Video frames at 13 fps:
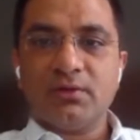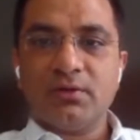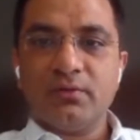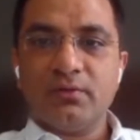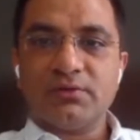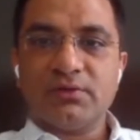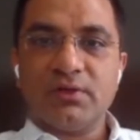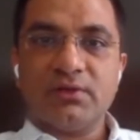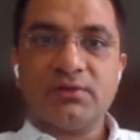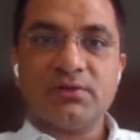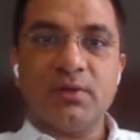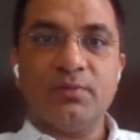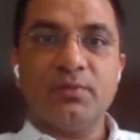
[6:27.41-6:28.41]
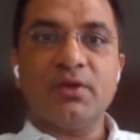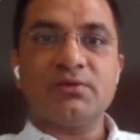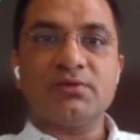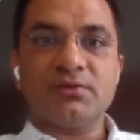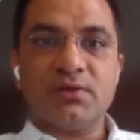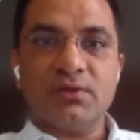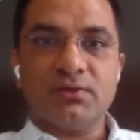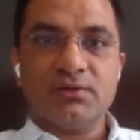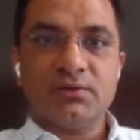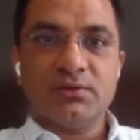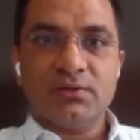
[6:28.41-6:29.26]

now I would say is communication skills.